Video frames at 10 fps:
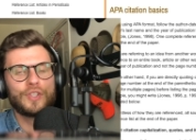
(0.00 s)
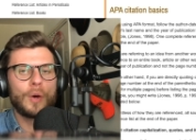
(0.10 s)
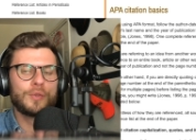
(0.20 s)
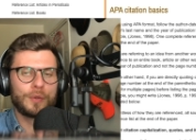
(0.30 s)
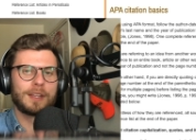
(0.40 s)

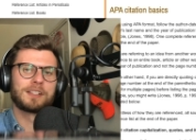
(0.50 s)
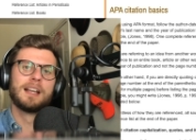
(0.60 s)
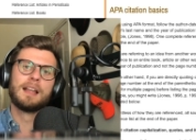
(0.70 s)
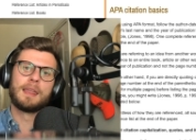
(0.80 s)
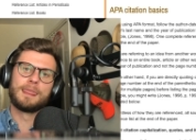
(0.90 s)
do this,
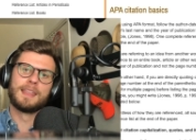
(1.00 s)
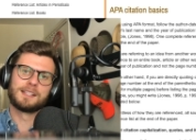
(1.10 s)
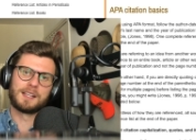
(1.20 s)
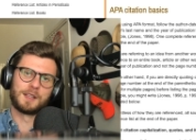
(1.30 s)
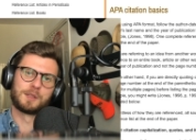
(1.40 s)
this
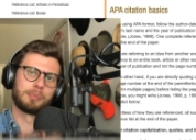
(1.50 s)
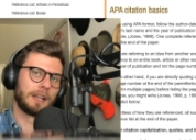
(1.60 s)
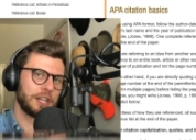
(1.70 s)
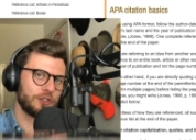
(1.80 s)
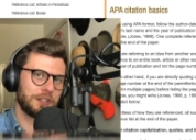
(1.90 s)
is
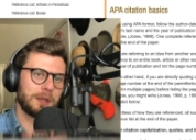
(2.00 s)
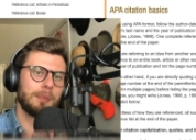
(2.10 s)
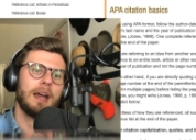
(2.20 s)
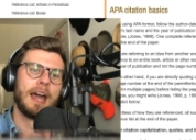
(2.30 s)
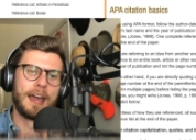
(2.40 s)
plagiarism
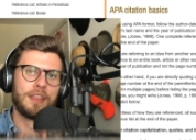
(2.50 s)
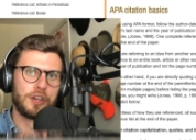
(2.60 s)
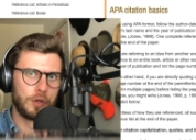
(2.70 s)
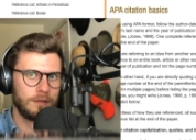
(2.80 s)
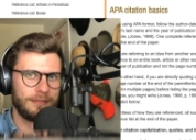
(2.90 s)
and then
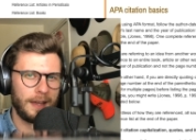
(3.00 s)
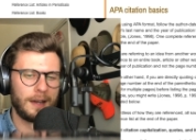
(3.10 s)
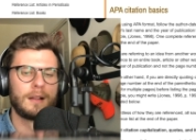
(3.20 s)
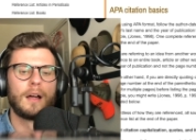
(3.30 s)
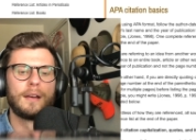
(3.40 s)
you
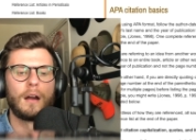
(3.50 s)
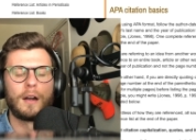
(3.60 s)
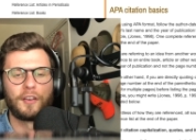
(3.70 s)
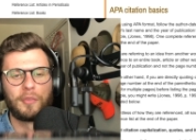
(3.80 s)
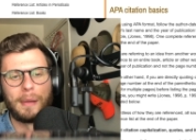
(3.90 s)
fail and are
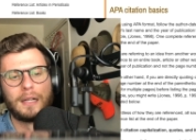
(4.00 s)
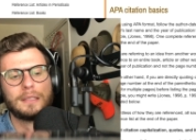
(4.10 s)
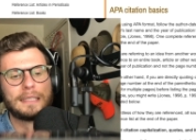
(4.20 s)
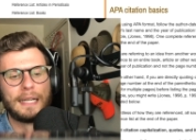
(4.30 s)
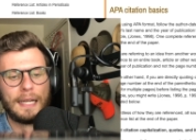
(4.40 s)
expelled
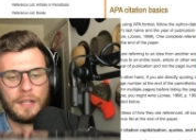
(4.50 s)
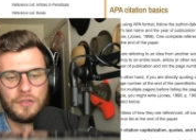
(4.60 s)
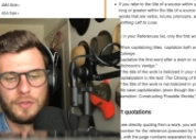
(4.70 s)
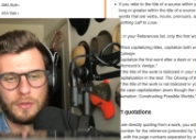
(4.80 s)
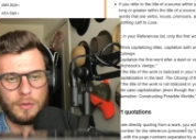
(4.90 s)
and
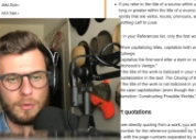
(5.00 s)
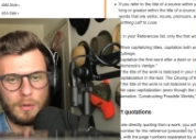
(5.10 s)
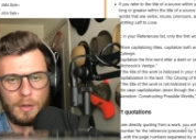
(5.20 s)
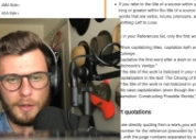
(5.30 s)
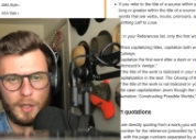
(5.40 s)
you
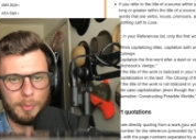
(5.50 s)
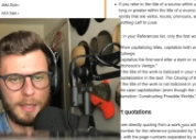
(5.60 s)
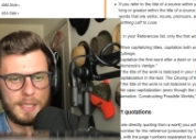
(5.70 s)
earn your place in